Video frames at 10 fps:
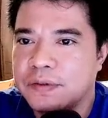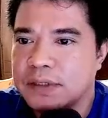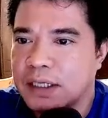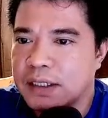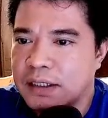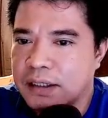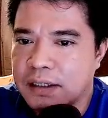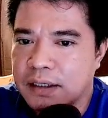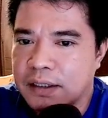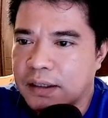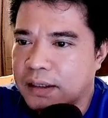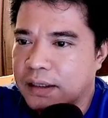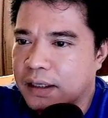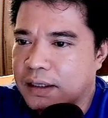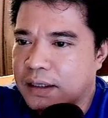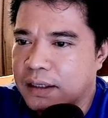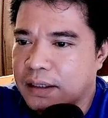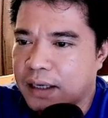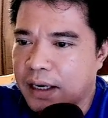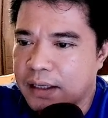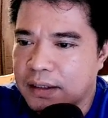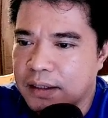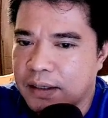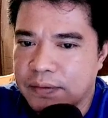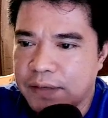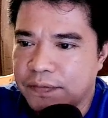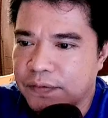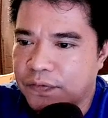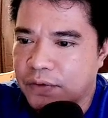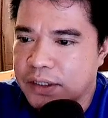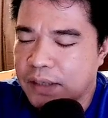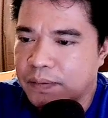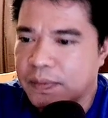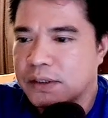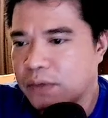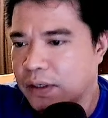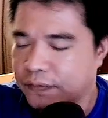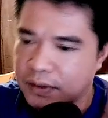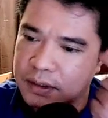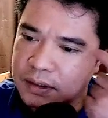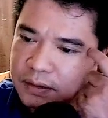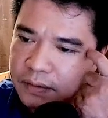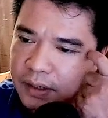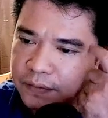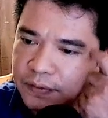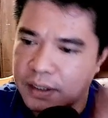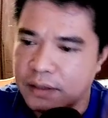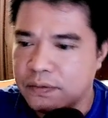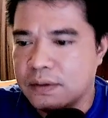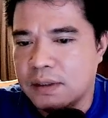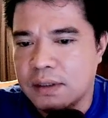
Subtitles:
check here the crit rate, we have your 47 plus 24. That is already freaking good.